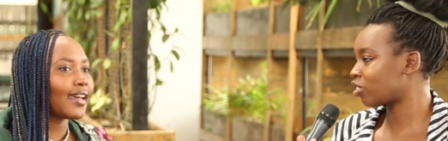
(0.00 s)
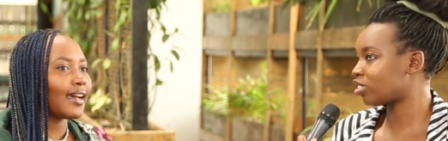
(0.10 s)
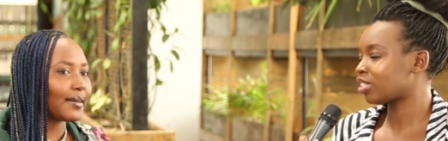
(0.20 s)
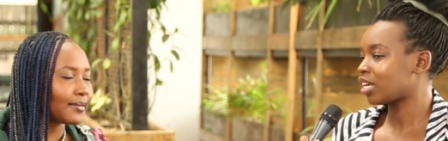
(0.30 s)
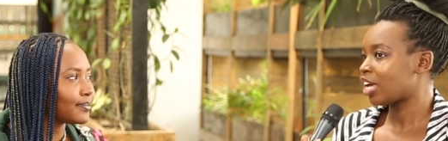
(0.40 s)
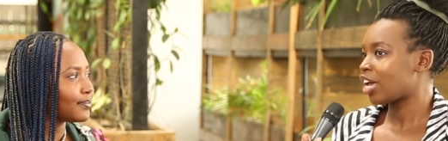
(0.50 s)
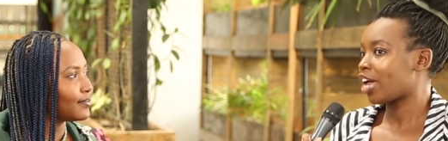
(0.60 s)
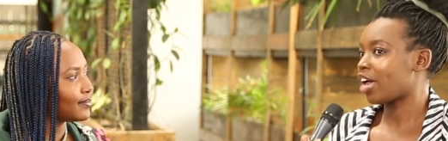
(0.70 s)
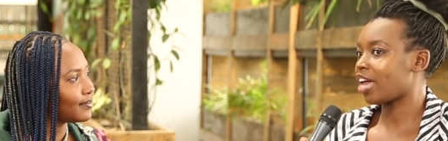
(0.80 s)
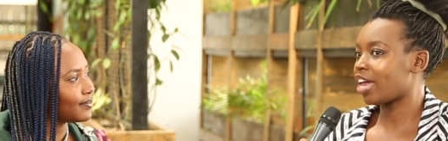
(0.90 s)
Speaker 1: not
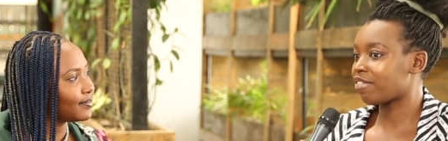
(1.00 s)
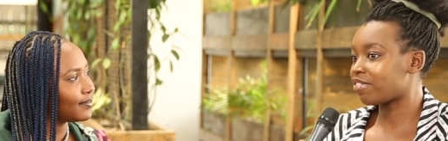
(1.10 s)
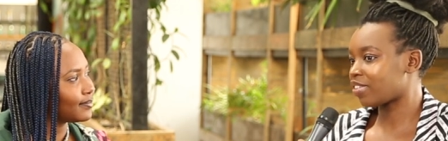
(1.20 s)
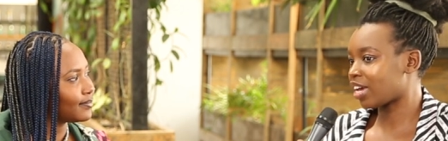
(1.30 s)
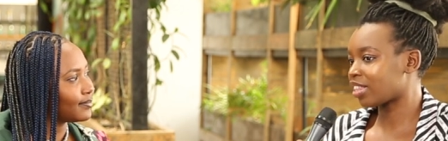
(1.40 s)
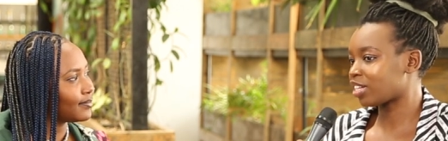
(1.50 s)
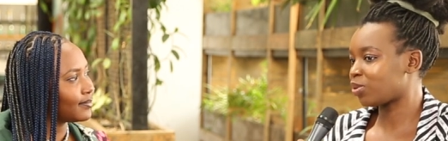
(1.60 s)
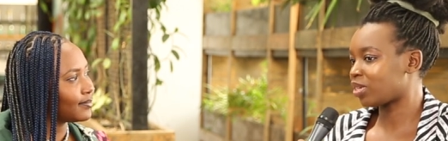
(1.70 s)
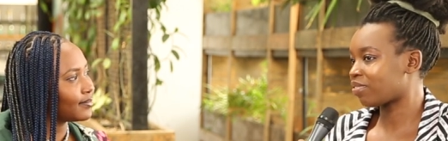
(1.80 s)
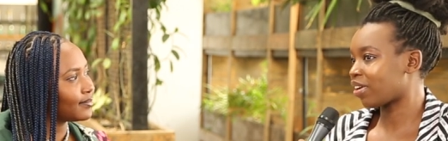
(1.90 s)
every other
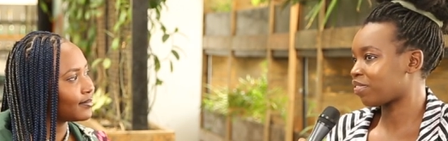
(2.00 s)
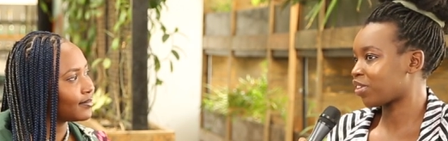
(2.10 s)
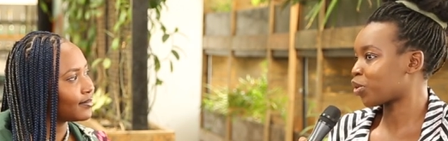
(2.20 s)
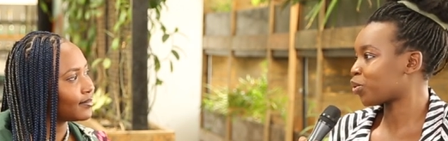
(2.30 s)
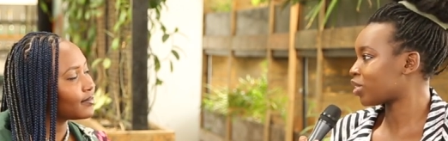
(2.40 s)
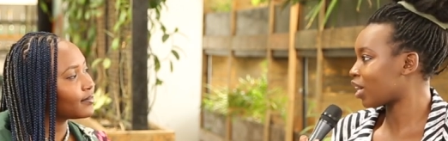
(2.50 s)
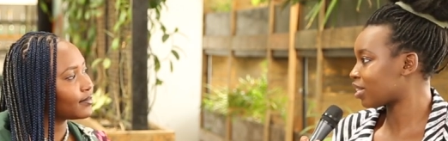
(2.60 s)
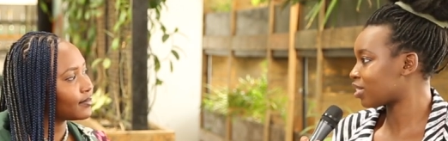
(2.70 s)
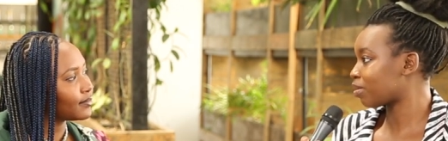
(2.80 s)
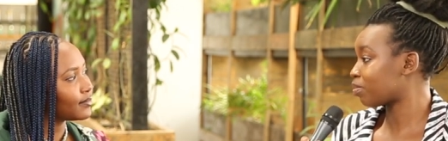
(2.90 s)
25 year old
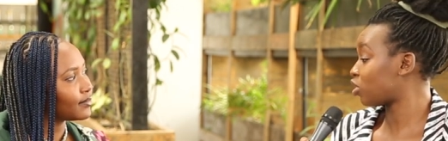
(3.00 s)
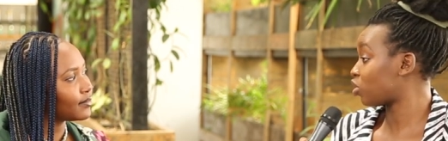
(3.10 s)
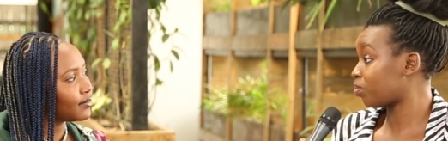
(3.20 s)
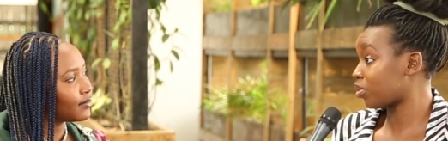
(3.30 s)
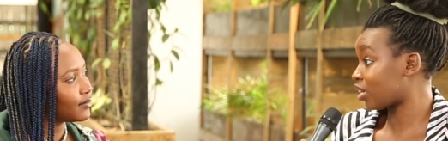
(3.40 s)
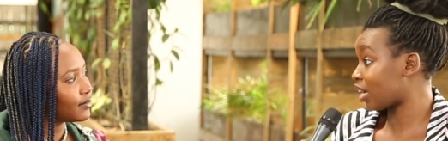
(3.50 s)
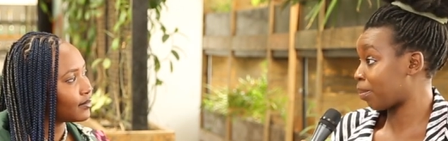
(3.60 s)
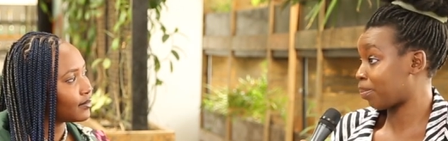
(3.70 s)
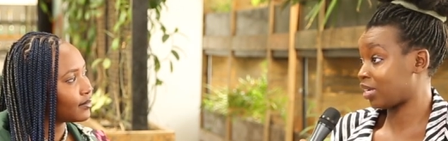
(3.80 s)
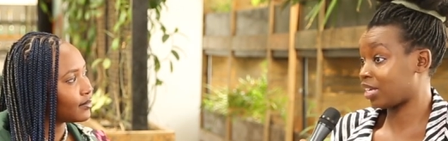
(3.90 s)
has a you know beauty
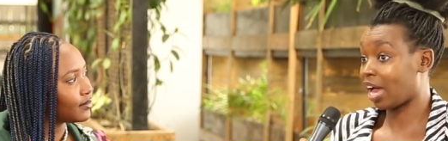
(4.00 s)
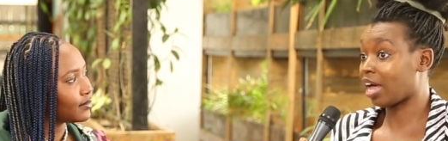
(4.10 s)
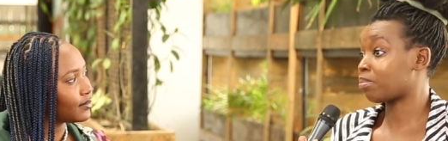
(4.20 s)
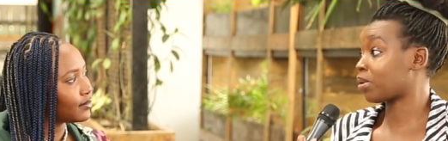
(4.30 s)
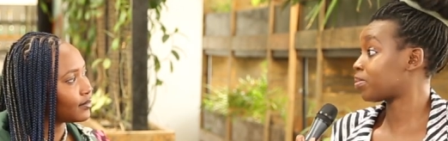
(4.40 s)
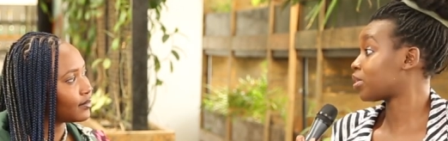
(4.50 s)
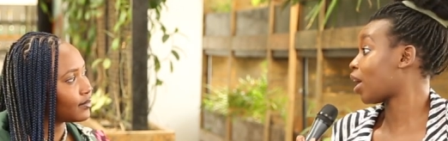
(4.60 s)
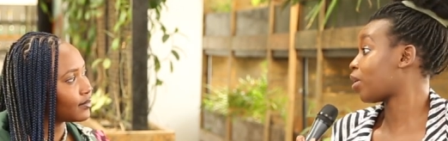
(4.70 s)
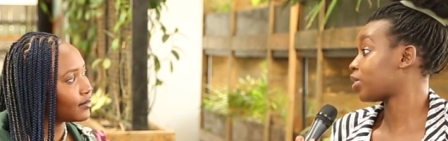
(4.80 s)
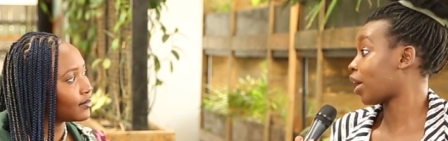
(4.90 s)
company albums
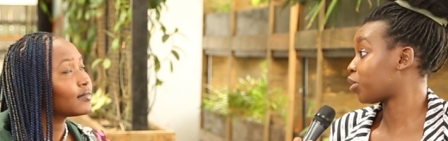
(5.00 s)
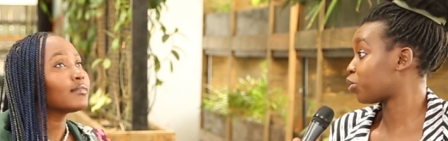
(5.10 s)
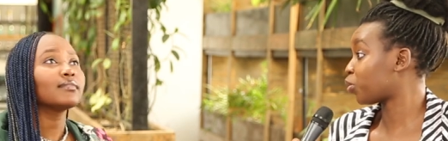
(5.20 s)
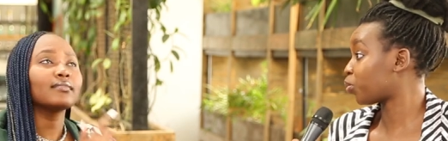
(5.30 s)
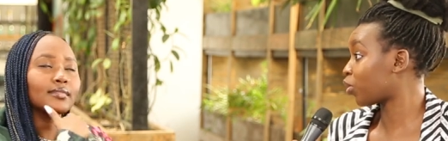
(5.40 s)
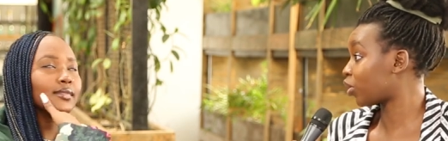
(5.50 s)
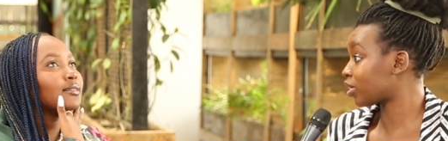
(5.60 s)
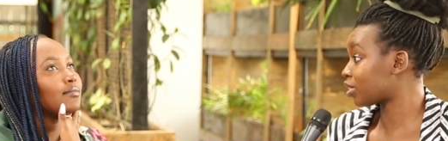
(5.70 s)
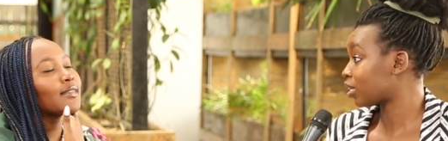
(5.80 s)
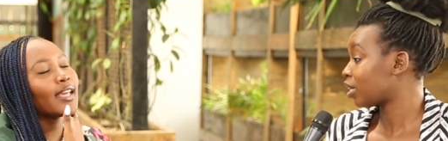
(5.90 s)
out i don't know
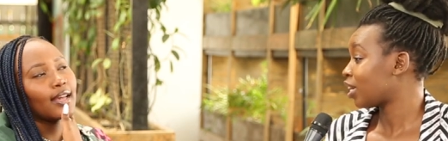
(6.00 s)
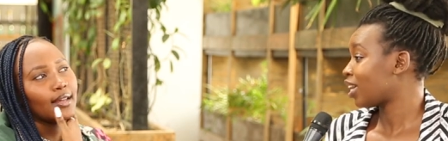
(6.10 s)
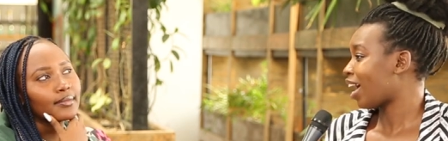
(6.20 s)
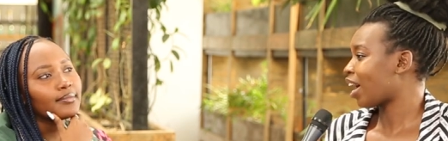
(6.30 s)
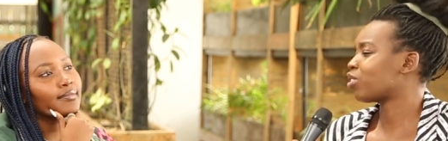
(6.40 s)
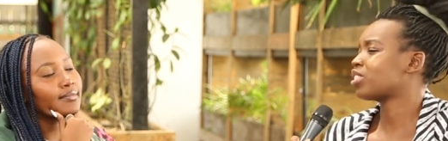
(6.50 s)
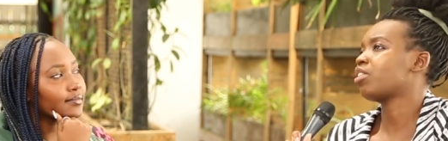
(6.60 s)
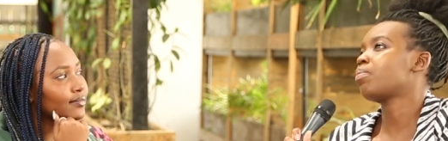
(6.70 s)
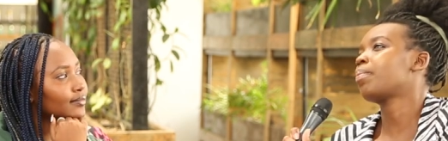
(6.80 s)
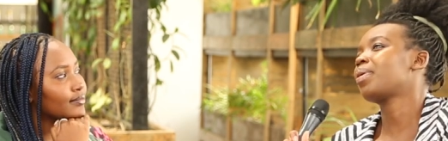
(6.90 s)
what because i
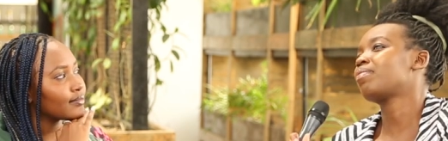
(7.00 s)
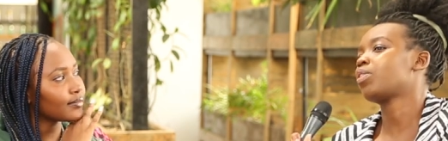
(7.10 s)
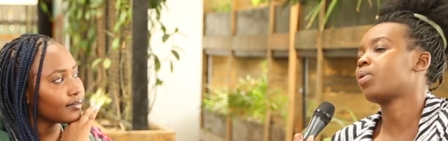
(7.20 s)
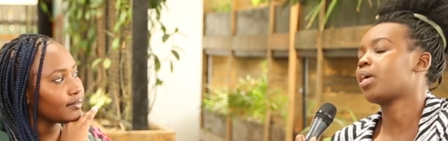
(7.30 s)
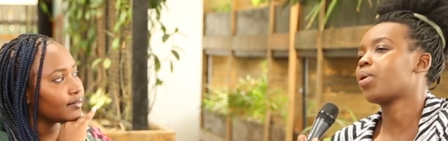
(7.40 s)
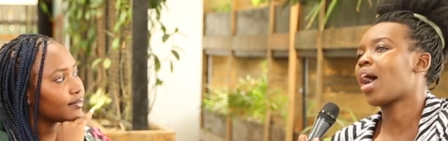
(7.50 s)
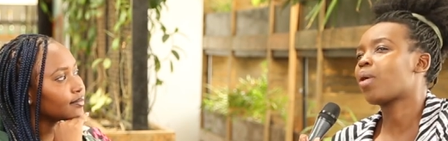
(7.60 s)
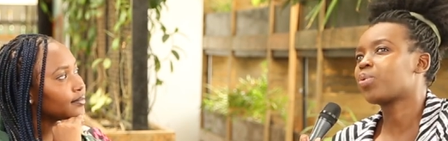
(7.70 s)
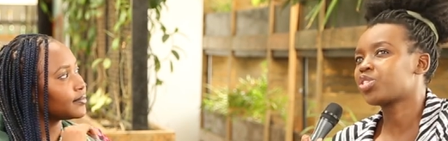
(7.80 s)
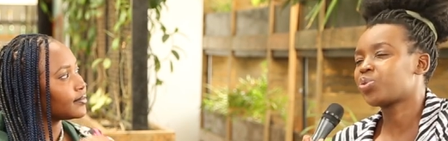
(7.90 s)
remember even when I, I
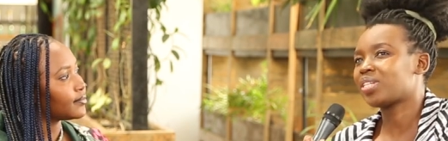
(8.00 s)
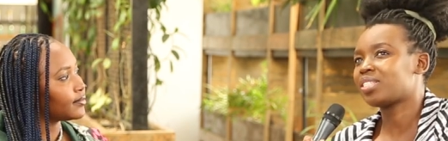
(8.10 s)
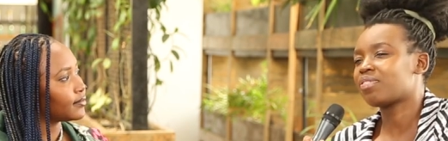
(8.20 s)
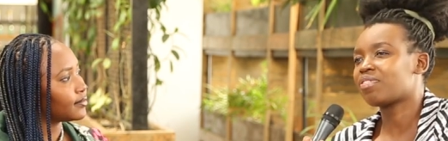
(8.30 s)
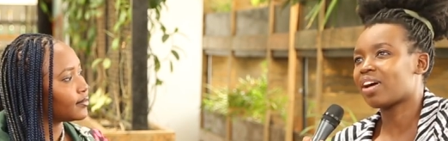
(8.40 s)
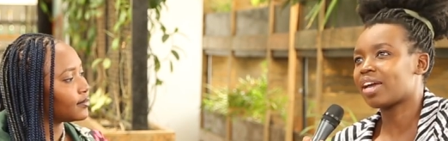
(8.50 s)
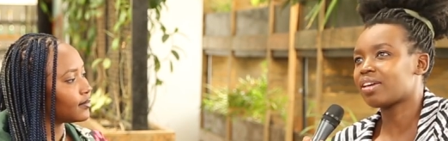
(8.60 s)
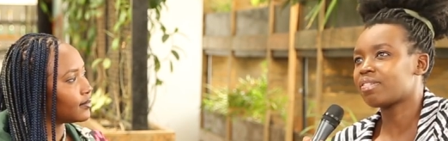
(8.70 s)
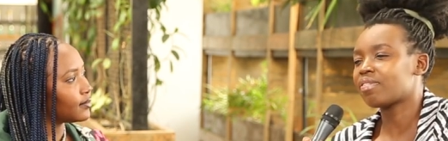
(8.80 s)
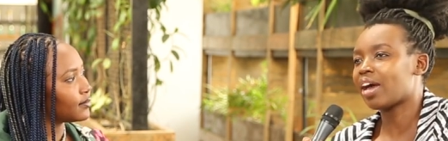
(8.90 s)
was
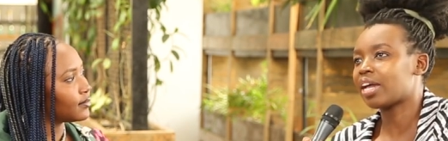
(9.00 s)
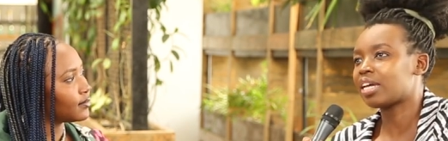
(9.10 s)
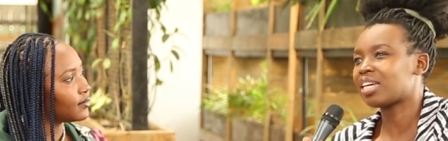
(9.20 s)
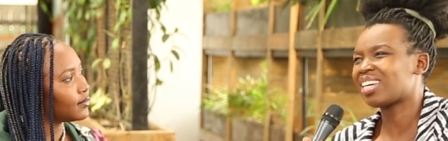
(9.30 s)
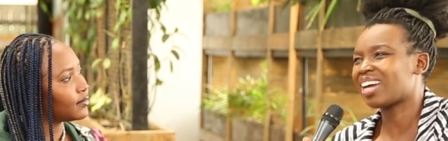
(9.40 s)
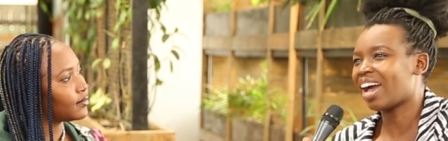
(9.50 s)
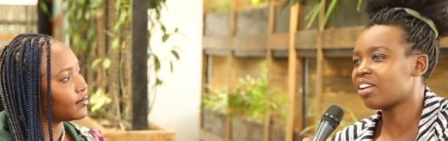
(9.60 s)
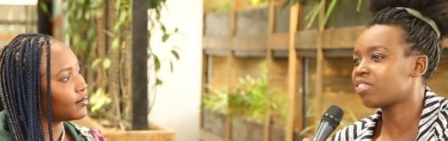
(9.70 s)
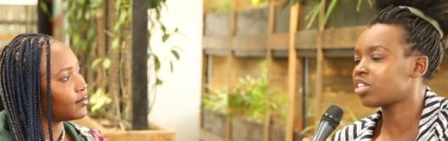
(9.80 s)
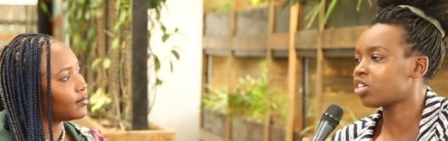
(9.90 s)
25 i kind
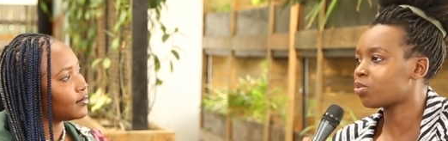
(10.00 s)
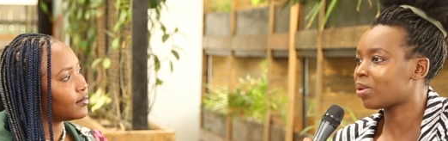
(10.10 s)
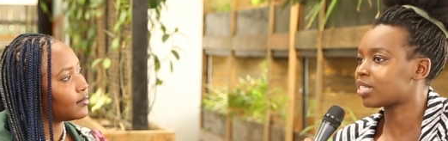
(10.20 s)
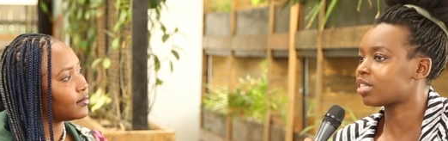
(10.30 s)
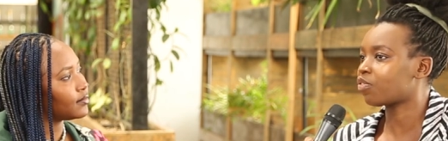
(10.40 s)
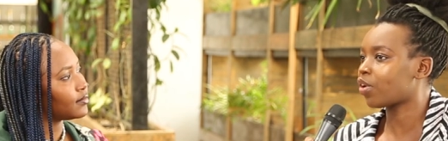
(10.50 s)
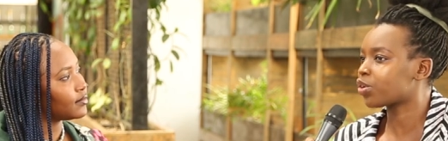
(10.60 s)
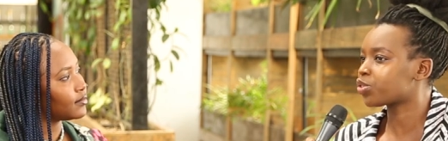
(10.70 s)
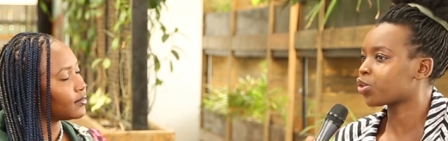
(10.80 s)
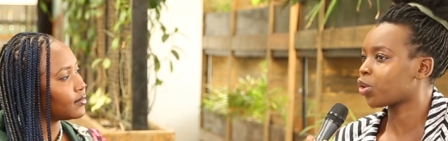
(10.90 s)
of knew myself where i
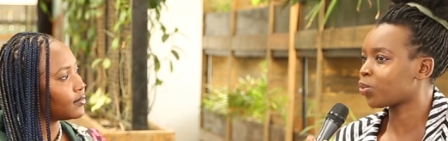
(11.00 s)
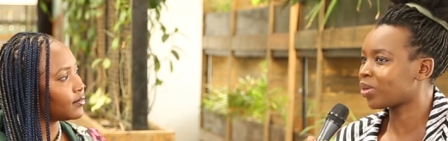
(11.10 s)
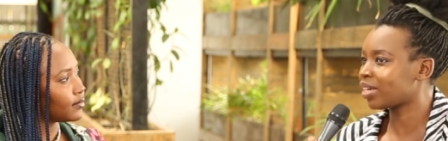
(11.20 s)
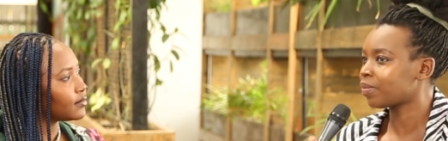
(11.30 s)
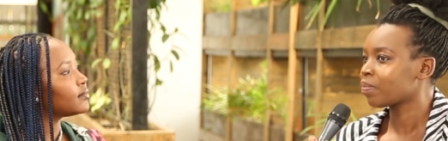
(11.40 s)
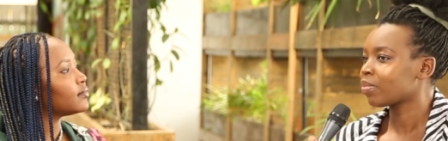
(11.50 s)
was going